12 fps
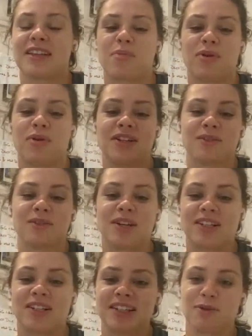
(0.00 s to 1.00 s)
kick that point in the
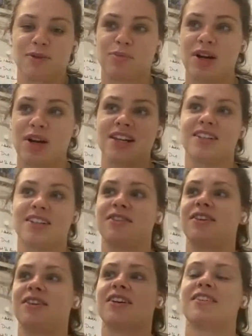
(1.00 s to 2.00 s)
way she did was brilliant.
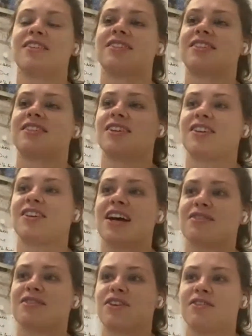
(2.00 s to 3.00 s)
You
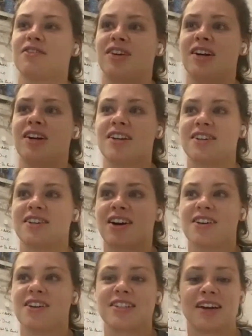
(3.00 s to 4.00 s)
couldn't ask for a
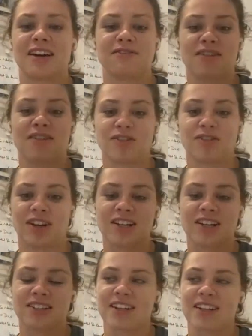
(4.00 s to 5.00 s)
nicer girl to have done
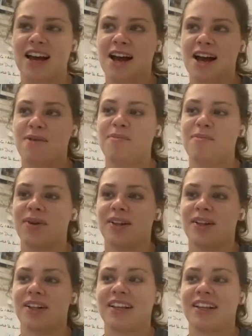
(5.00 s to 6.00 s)
it.
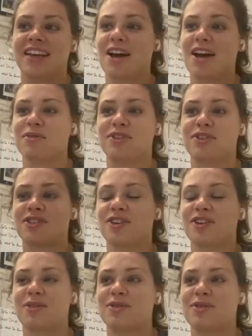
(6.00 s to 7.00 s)
Yeah, it was
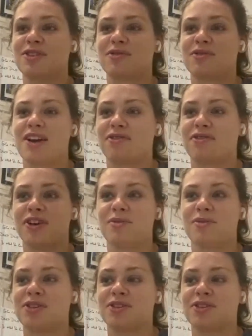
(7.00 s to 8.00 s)
just great fun.
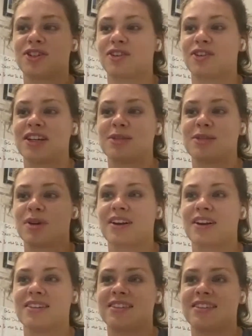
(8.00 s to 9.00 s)
It was such a good
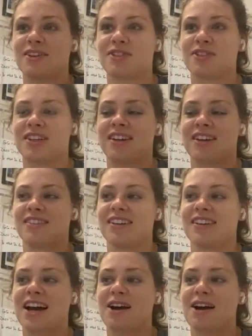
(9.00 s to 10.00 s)
experience, to
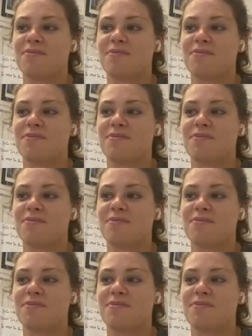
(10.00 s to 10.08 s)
